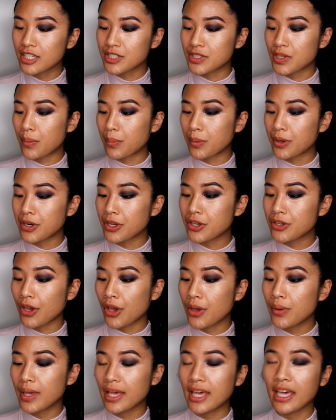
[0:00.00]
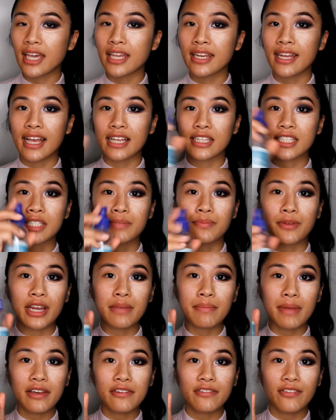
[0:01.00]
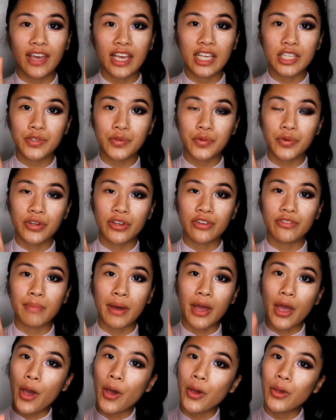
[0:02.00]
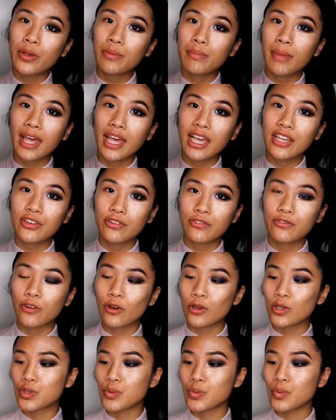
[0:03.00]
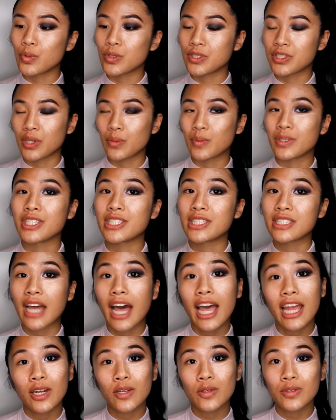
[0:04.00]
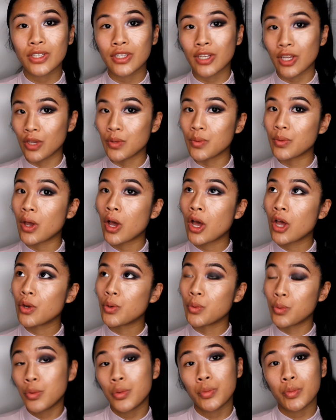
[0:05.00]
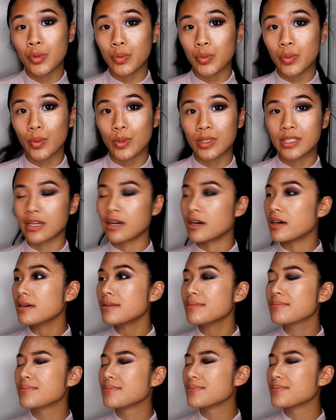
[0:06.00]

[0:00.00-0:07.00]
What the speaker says: so I'm gonna go in and spray my face with my homemade rose water, which is diluted in normal water.